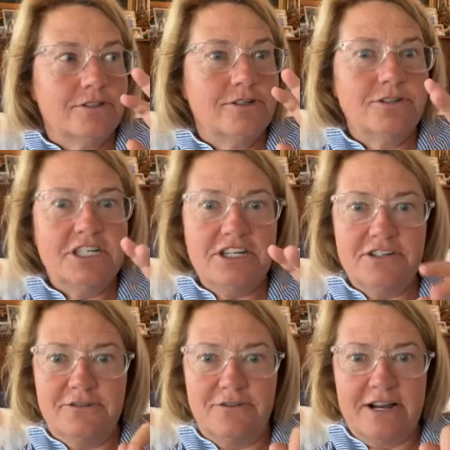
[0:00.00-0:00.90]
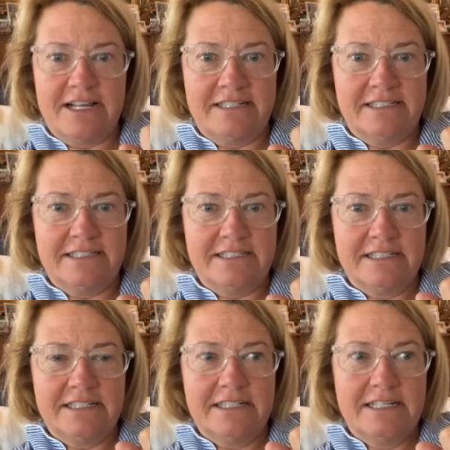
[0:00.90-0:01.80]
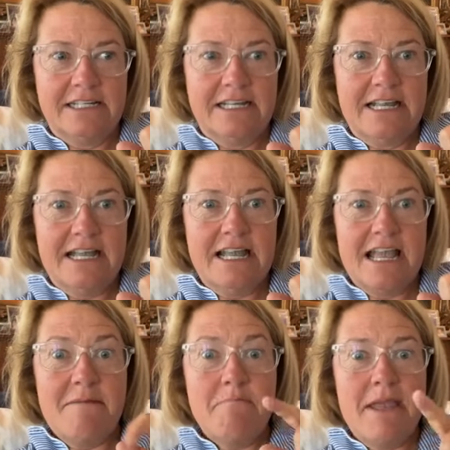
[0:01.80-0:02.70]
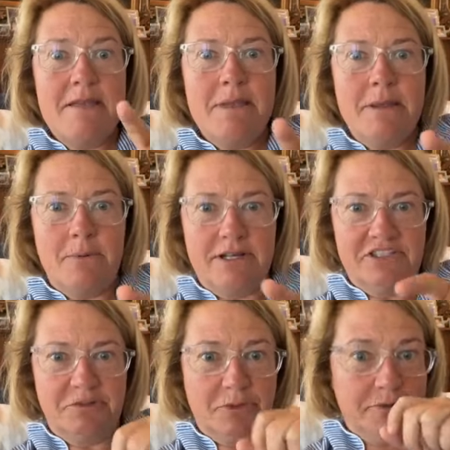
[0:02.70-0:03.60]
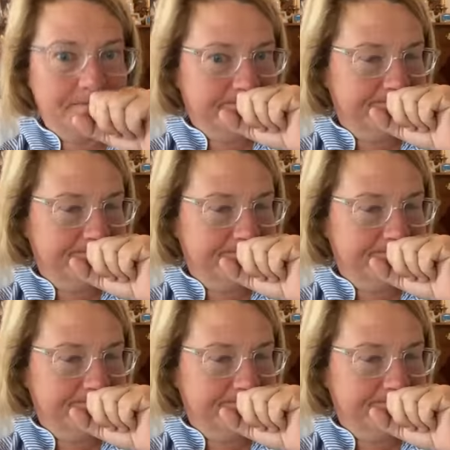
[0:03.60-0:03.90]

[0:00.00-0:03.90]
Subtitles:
two teacher friends and maybe a principal.